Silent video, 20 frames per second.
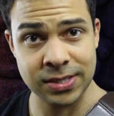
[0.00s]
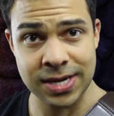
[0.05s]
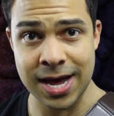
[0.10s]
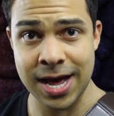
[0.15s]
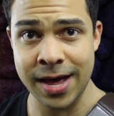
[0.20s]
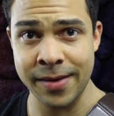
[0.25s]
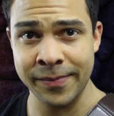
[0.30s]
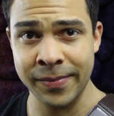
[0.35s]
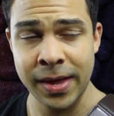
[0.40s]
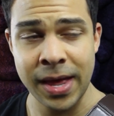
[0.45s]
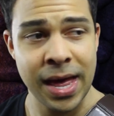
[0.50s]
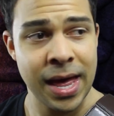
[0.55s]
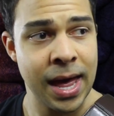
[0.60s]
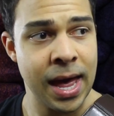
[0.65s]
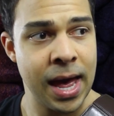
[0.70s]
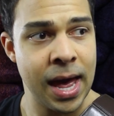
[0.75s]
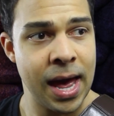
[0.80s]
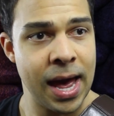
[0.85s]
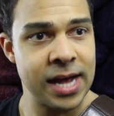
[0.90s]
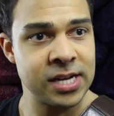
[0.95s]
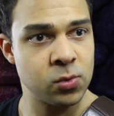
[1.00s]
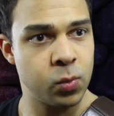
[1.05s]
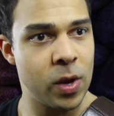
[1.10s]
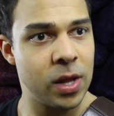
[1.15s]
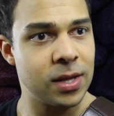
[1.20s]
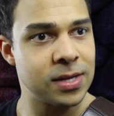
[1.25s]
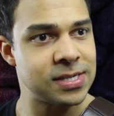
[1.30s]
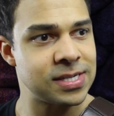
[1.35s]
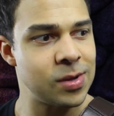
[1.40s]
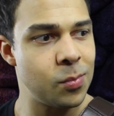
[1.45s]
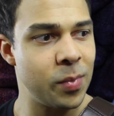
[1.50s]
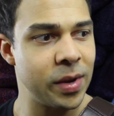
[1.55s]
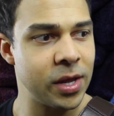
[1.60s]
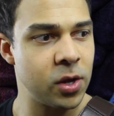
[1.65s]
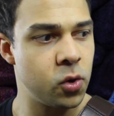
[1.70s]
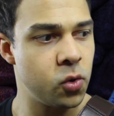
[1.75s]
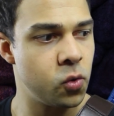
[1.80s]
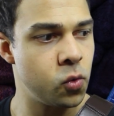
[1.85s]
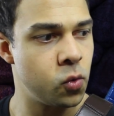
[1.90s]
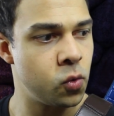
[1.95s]
time, as well as somebody
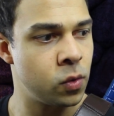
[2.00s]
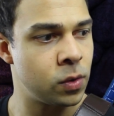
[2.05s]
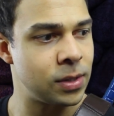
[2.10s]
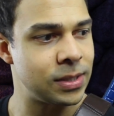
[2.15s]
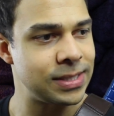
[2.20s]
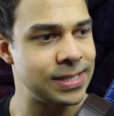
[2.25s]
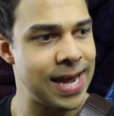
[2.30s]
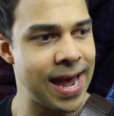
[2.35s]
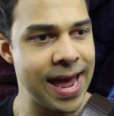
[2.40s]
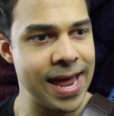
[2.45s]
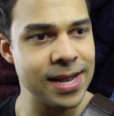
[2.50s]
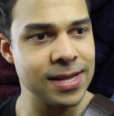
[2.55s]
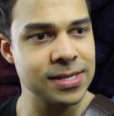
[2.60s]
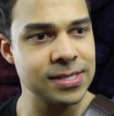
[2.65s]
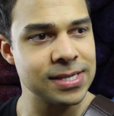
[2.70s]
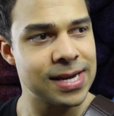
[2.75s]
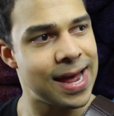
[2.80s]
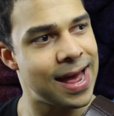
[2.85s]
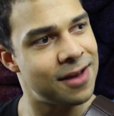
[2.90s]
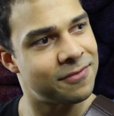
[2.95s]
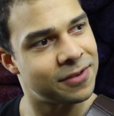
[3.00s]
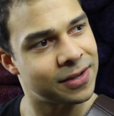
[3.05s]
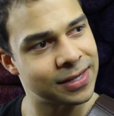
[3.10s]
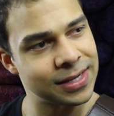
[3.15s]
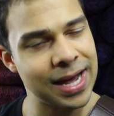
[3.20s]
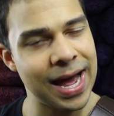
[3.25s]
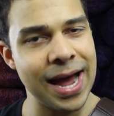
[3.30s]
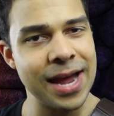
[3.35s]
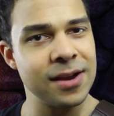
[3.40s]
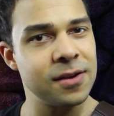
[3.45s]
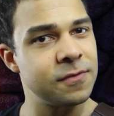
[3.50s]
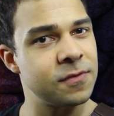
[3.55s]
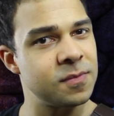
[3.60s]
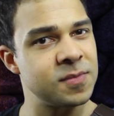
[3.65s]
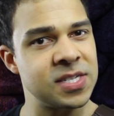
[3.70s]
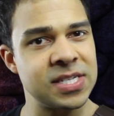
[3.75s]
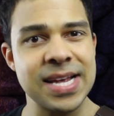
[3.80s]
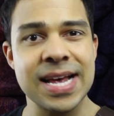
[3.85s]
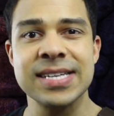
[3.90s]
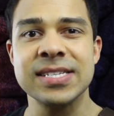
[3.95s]
who tends to have a kind of
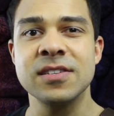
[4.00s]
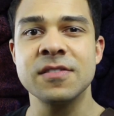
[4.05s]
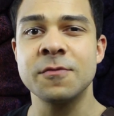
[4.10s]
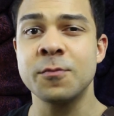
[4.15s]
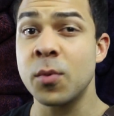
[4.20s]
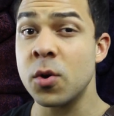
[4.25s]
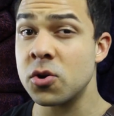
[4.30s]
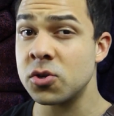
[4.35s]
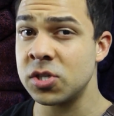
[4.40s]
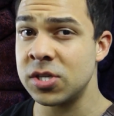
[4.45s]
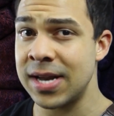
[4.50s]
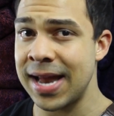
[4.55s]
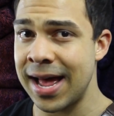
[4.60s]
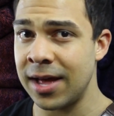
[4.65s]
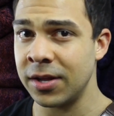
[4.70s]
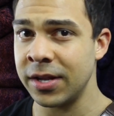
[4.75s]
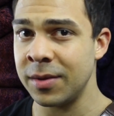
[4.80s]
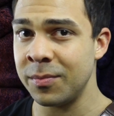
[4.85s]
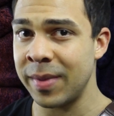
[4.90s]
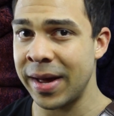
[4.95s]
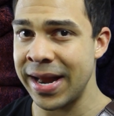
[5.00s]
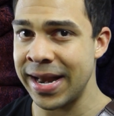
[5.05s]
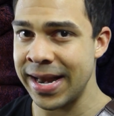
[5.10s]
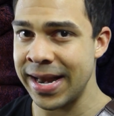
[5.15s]
obsessive personality by